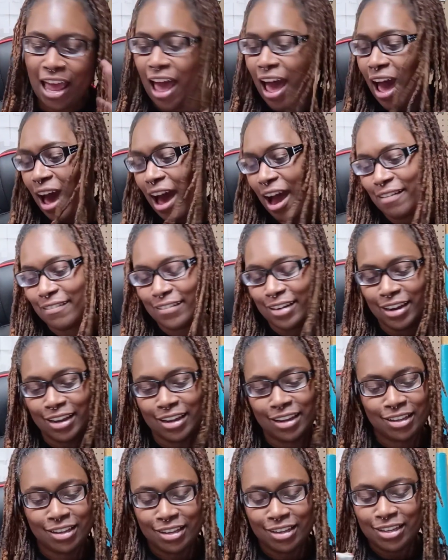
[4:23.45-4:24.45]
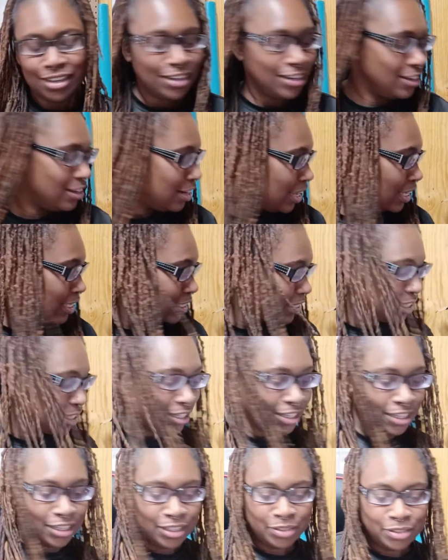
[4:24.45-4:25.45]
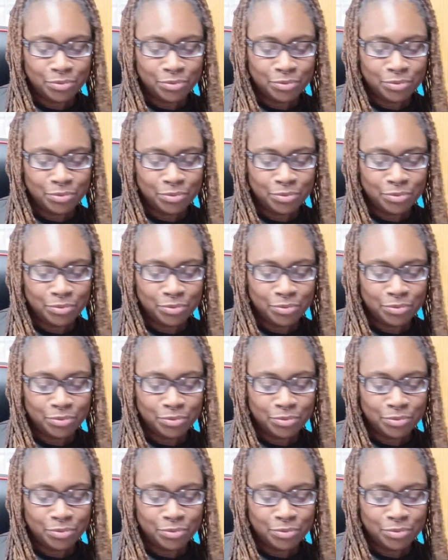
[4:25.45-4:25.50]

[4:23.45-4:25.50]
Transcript: All right, next thing.